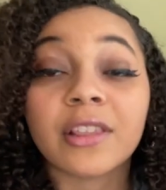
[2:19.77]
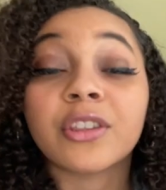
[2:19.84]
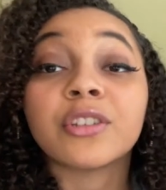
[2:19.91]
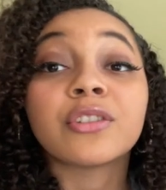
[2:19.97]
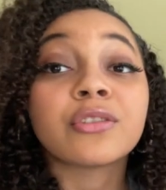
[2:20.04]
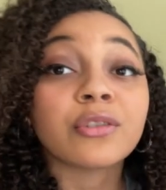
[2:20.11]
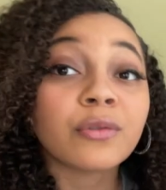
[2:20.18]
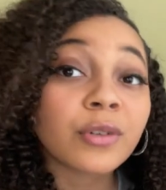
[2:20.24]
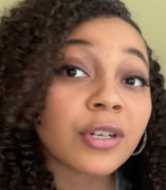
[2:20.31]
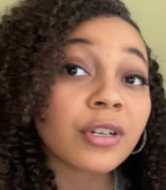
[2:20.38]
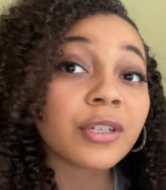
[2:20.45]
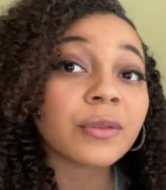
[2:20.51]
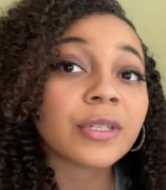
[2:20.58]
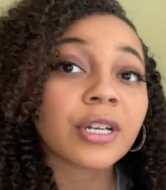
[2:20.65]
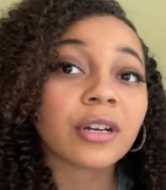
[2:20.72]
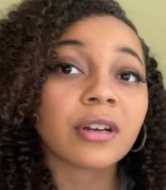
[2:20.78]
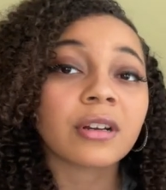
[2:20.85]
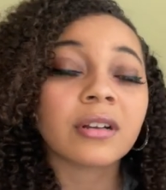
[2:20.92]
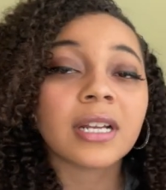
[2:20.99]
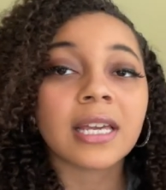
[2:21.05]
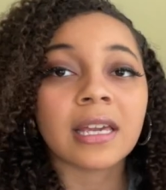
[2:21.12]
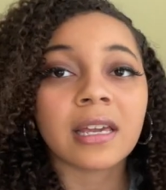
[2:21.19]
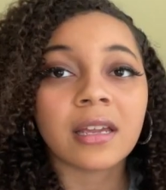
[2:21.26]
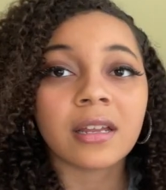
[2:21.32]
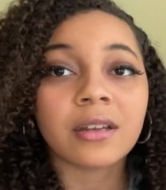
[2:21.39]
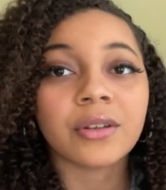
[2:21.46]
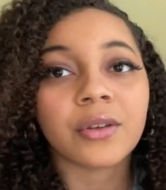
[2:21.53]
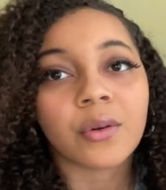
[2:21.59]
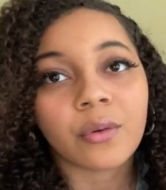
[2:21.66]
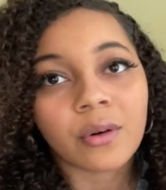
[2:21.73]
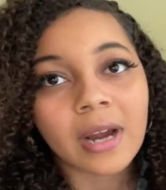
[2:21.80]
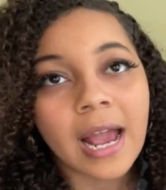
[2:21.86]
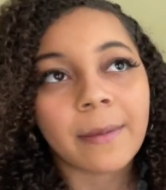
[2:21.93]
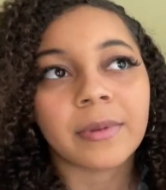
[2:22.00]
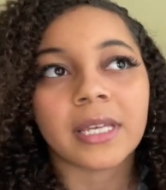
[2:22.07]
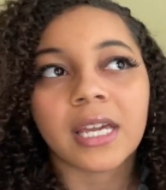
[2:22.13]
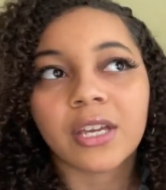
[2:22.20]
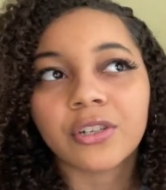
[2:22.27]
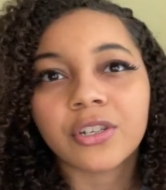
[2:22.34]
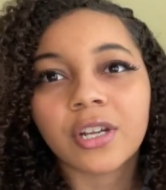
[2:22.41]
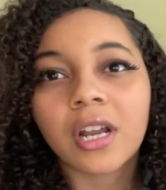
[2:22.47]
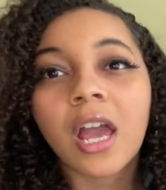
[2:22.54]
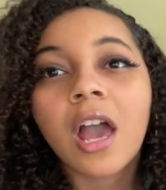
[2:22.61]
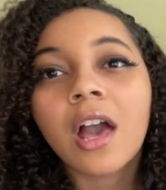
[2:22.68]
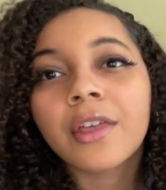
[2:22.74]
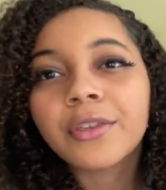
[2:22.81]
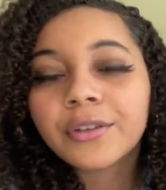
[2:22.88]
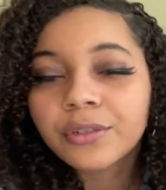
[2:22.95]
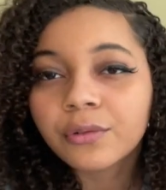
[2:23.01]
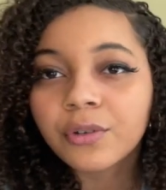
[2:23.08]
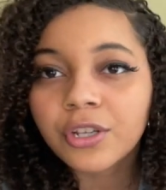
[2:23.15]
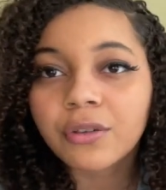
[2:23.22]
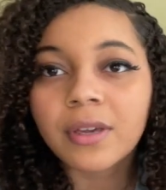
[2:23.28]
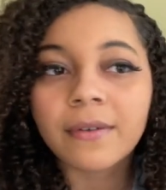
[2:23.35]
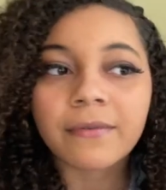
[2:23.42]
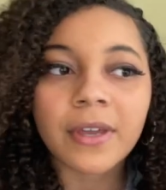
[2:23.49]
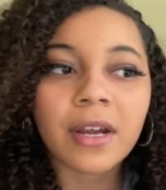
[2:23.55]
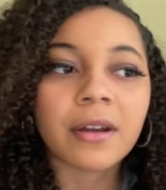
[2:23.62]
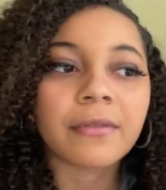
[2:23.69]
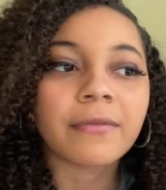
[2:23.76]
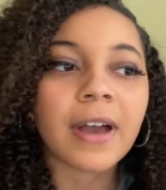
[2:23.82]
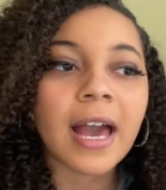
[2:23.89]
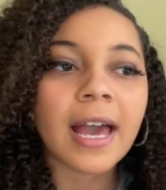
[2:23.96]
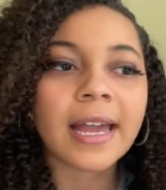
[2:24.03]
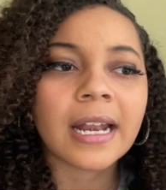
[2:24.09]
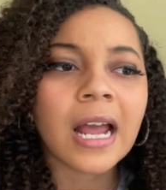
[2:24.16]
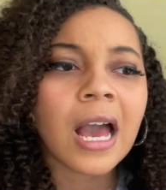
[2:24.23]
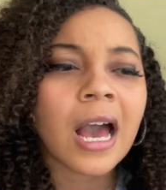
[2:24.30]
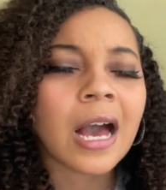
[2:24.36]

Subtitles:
The sooner you turn in your application, the sooner you get verified.